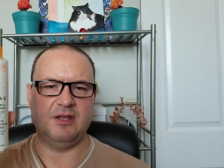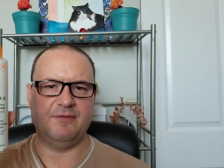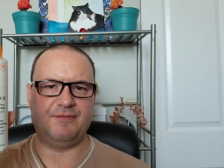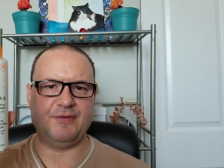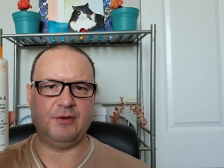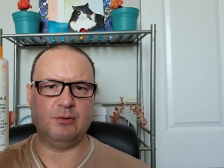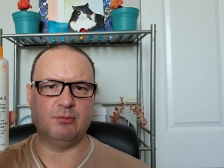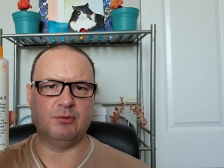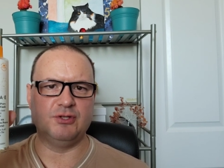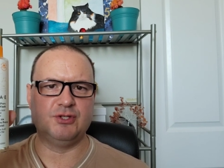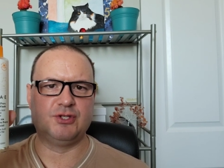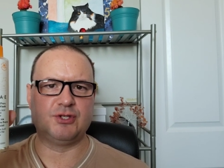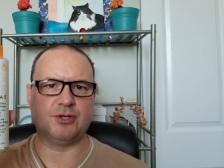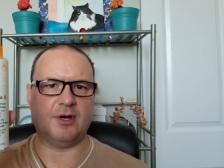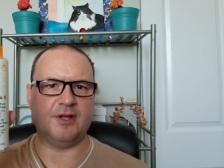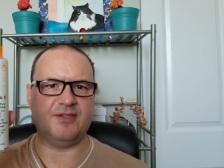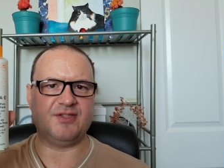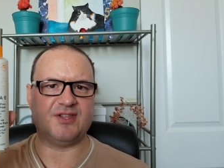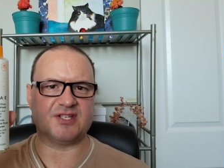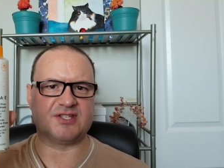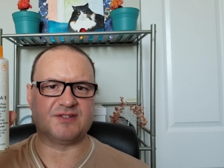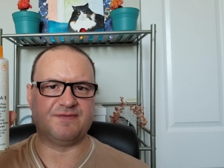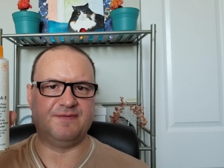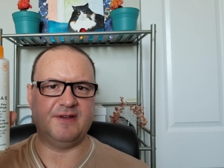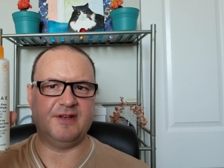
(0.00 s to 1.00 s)
If you
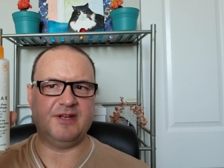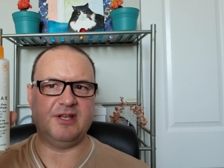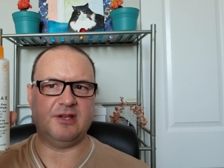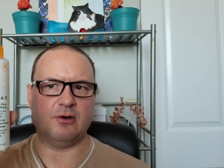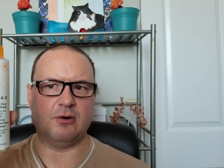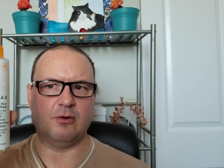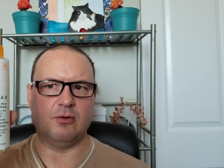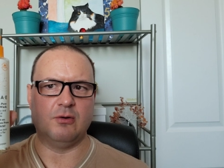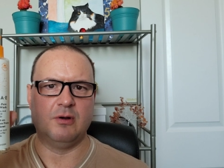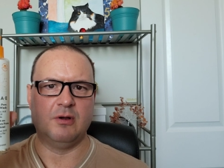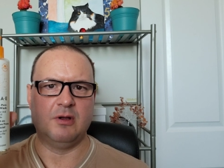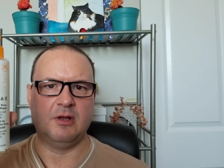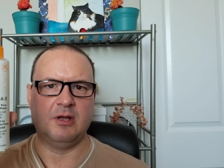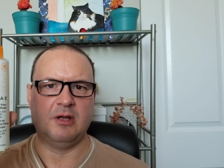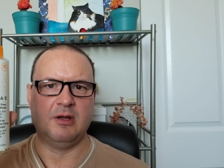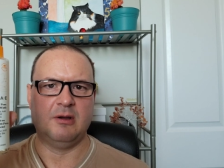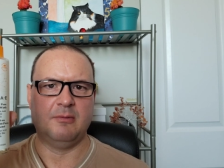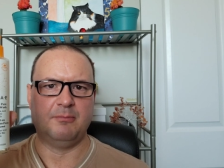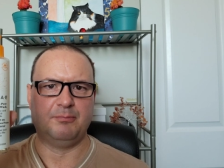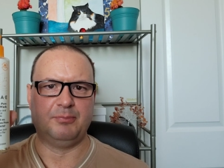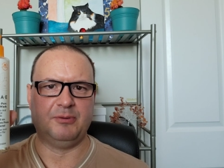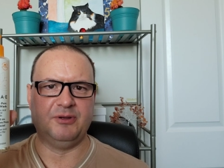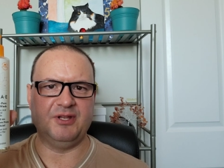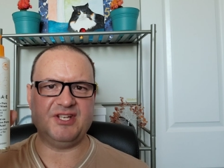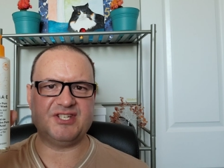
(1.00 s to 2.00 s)
enjoyed this video,
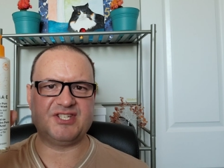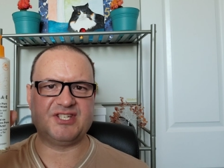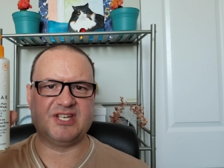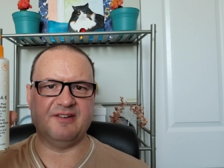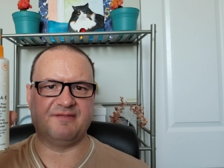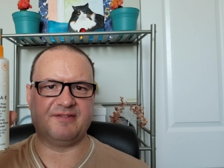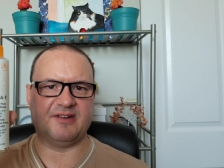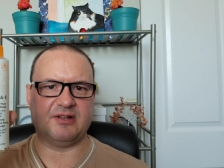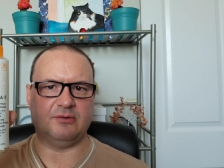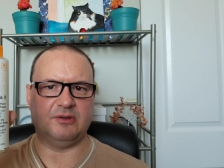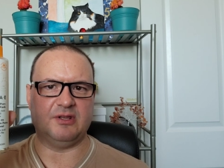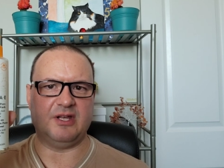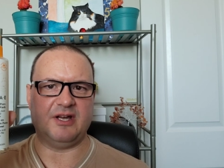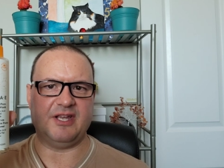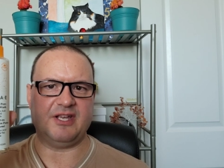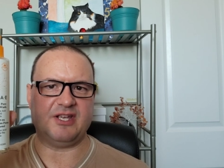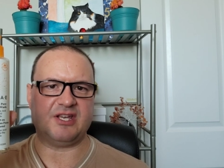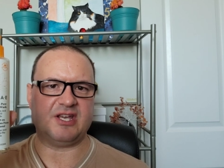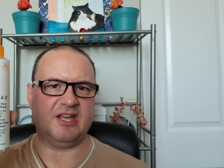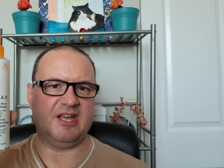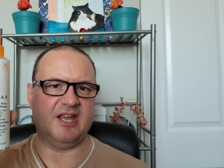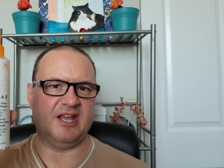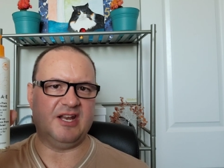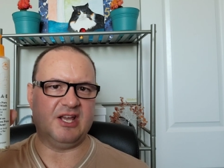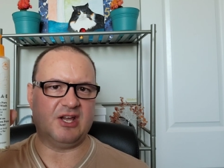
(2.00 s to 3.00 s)
please give it a
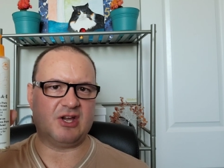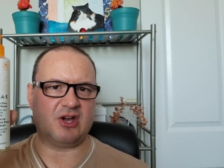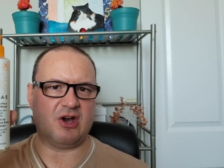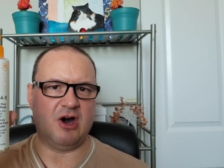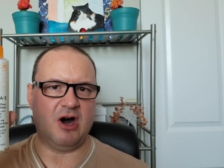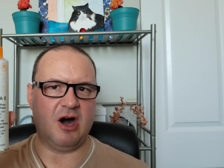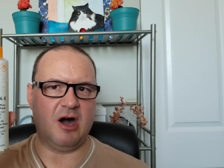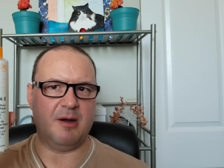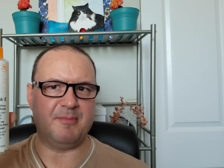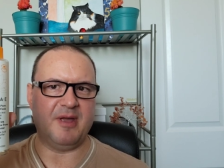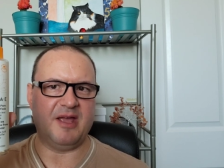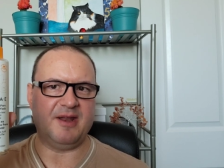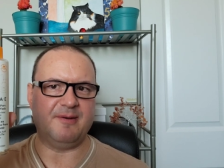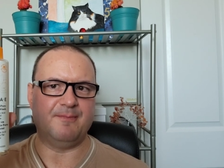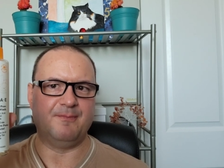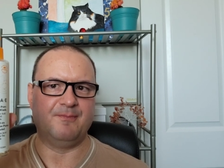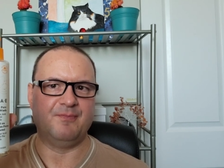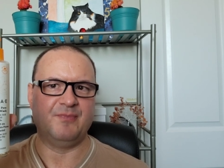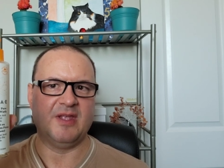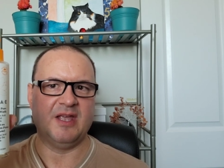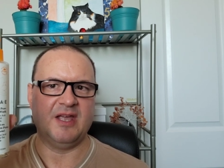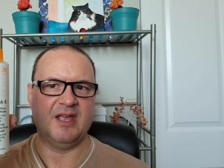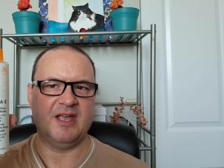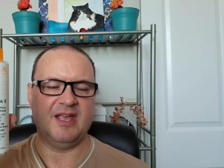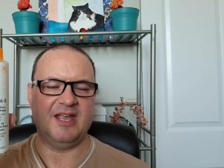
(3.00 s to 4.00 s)
like and a comment.
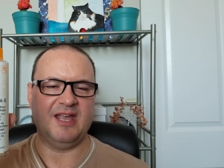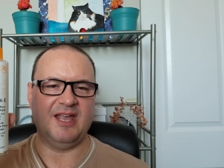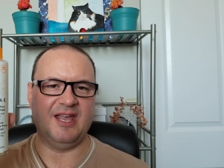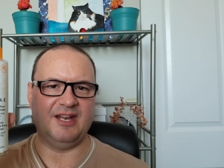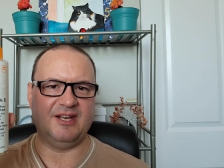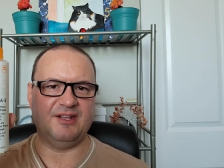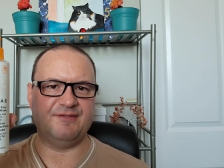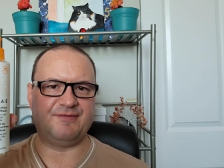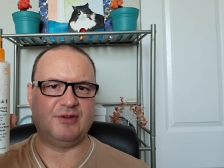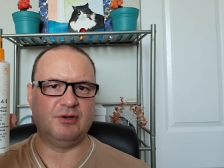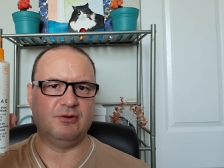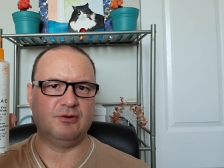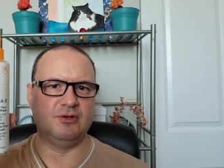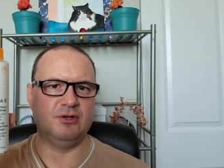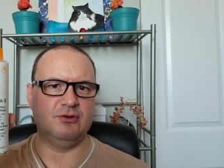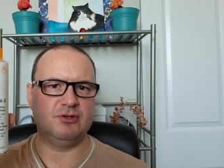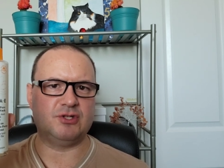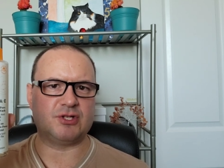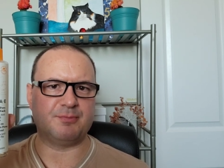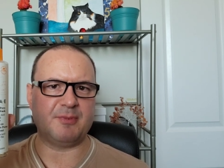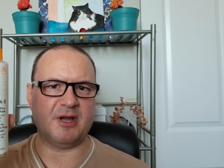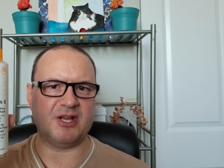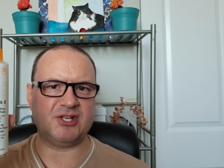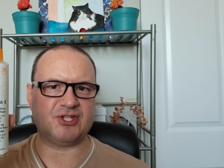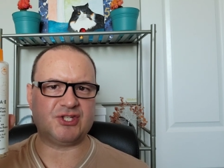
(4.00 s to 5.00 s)
And if you're new
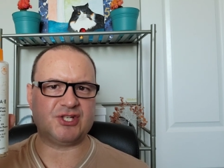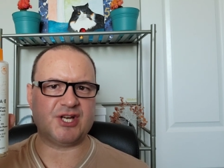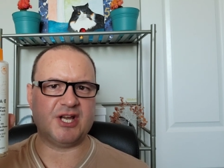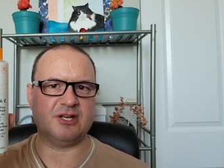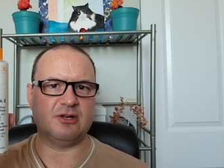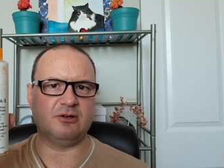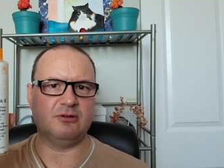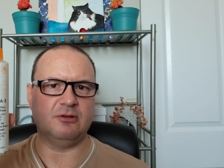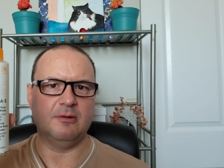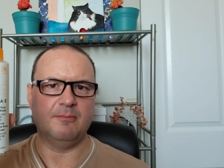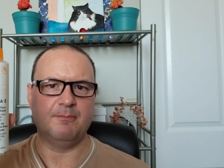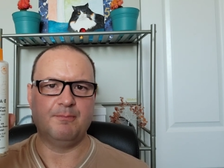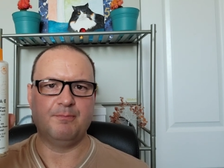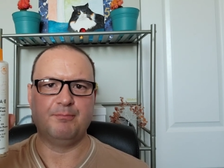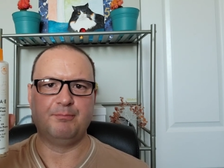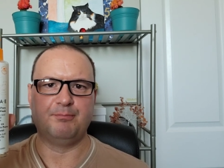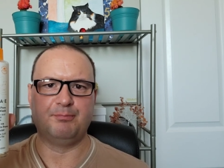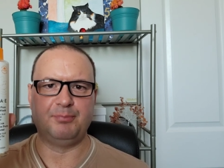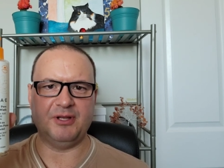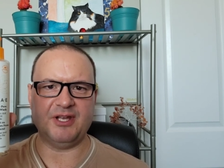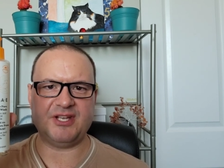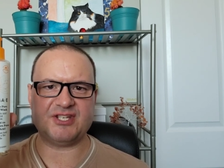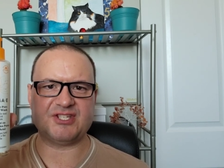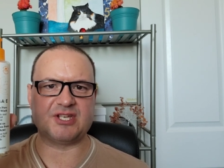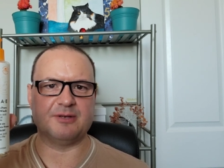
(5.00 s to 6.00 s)
to my channel,
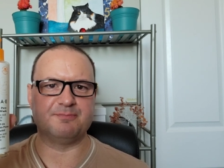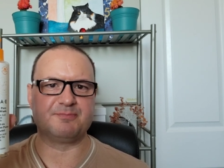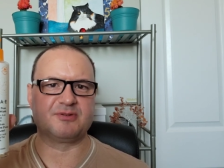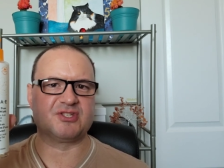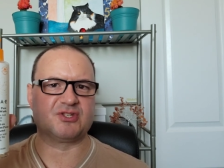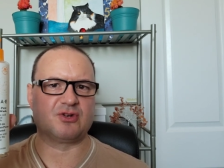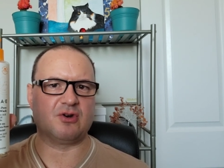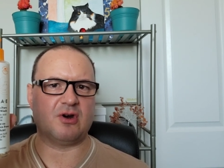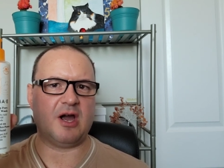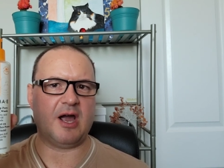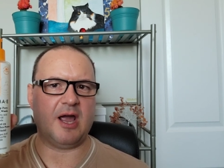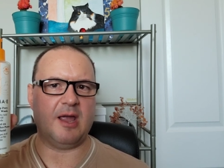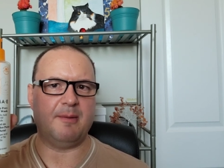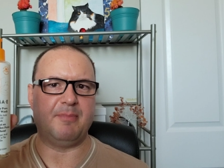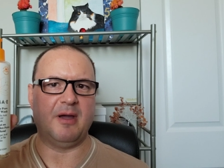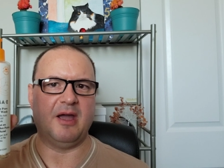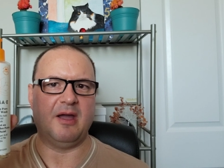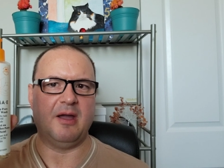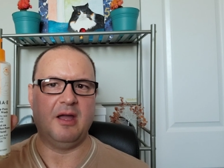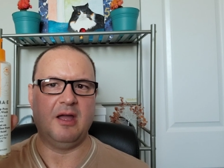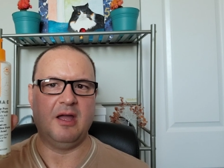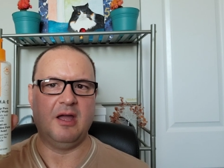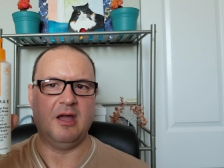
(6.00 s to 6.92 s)
please subscribe.